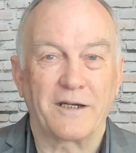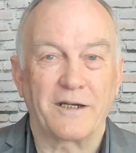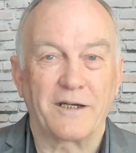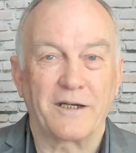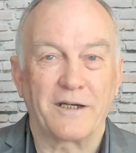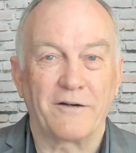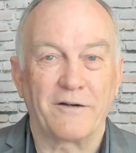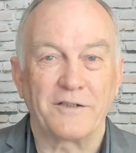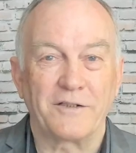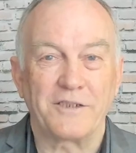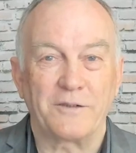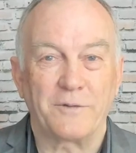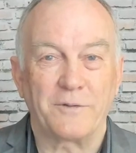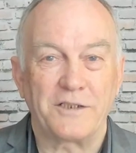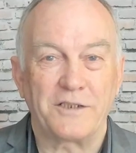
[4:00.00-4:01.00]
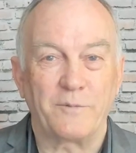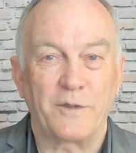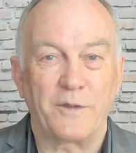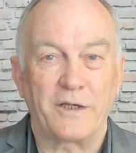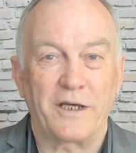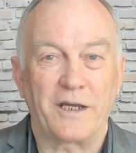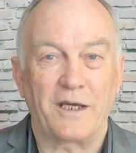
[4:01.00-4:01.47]
In the current situation,
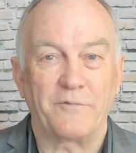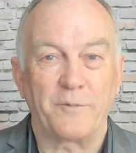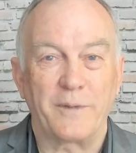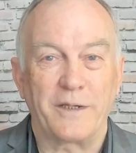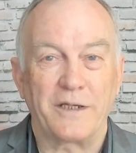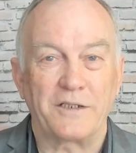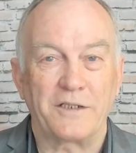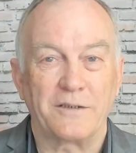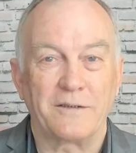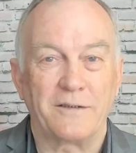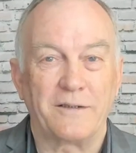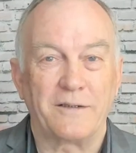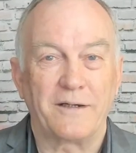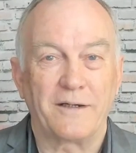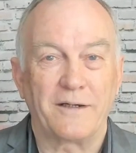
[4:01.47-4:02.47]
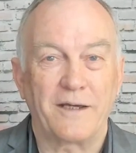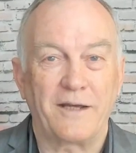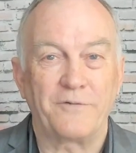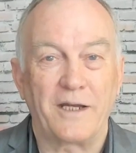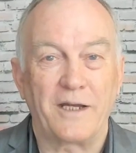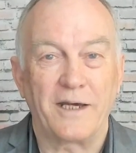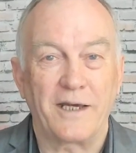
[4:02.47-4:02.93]
we're getting information
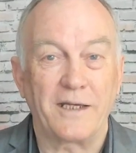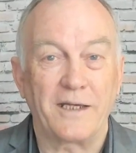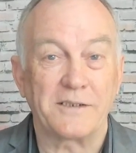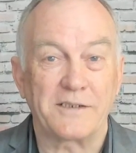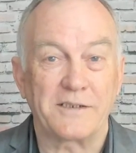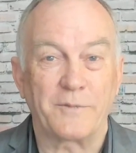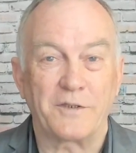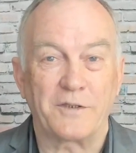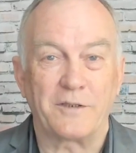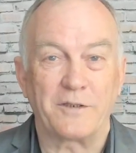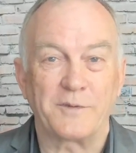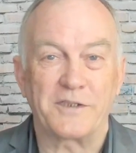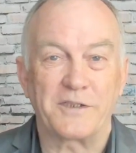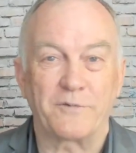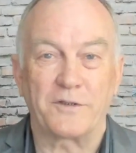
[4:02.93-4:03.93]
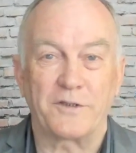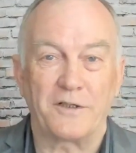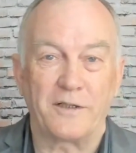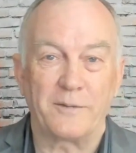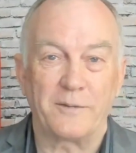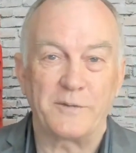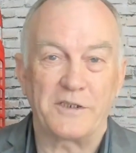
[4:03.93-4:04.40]
every day, and sometimes several
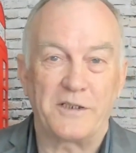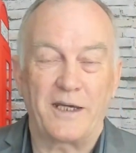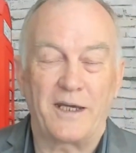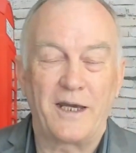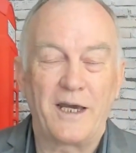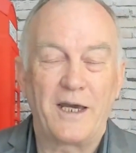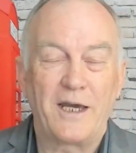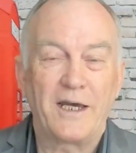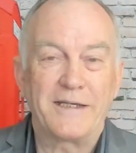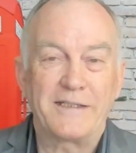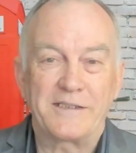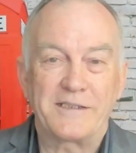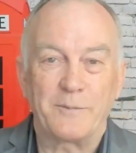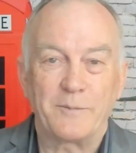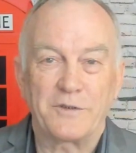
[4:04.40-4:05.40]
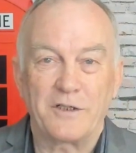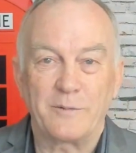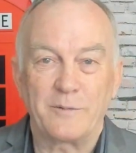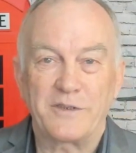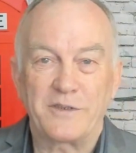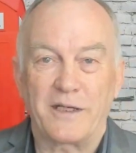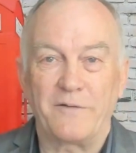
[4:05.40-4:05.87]
times a day.
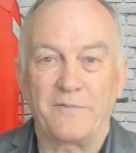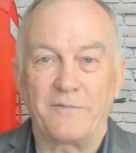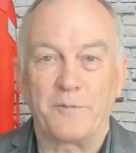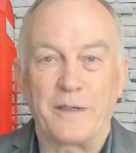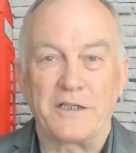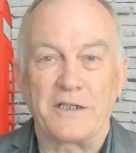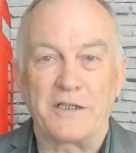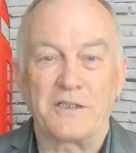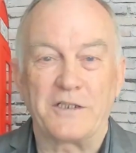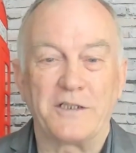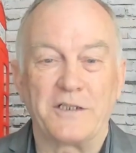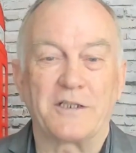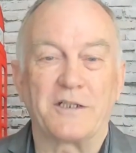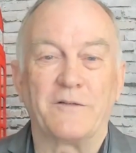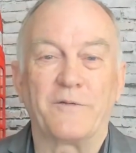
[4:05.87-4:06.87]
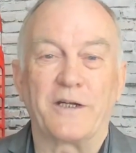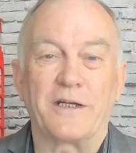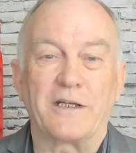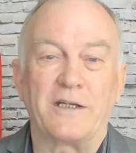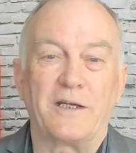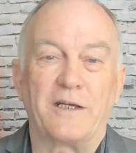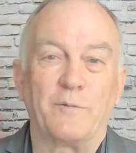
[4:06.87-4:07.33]
It is
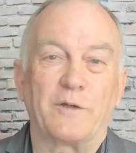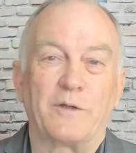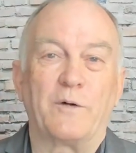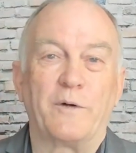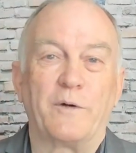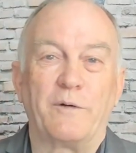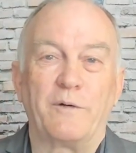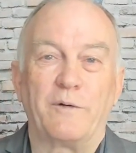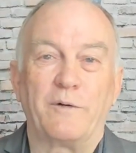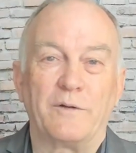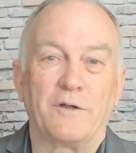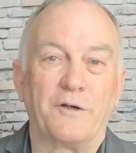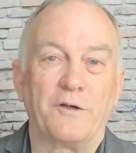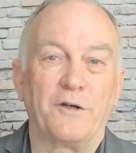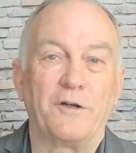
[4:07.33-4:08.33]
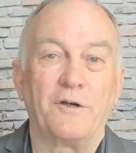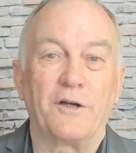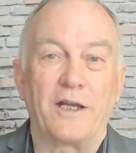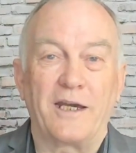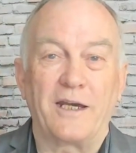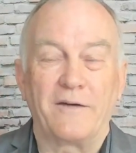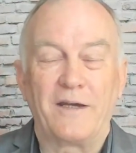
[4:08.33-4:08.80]
conflicting with what we heard
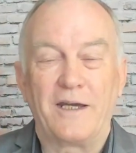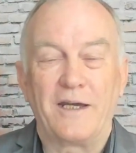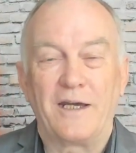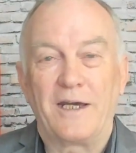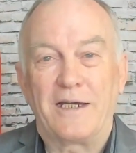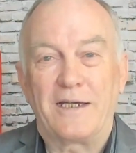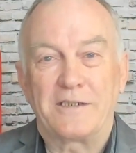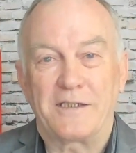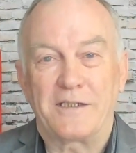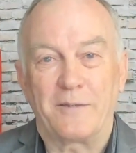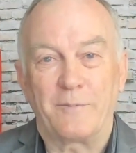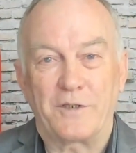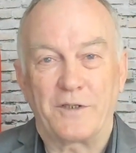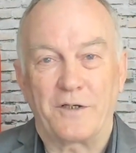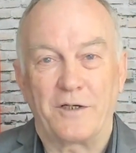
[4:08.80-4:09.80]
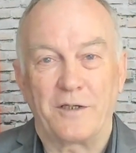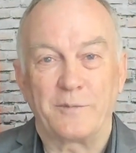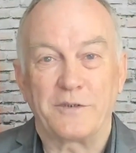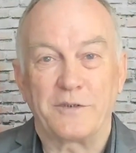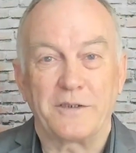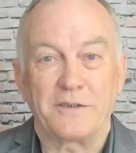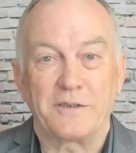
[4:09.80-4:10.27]
earlier.
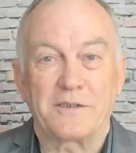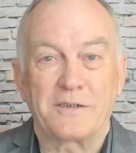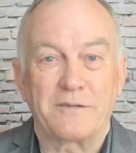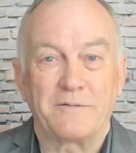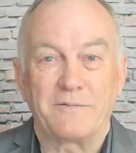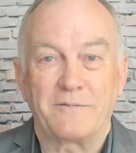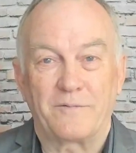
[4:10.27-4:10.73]
Sometimes it's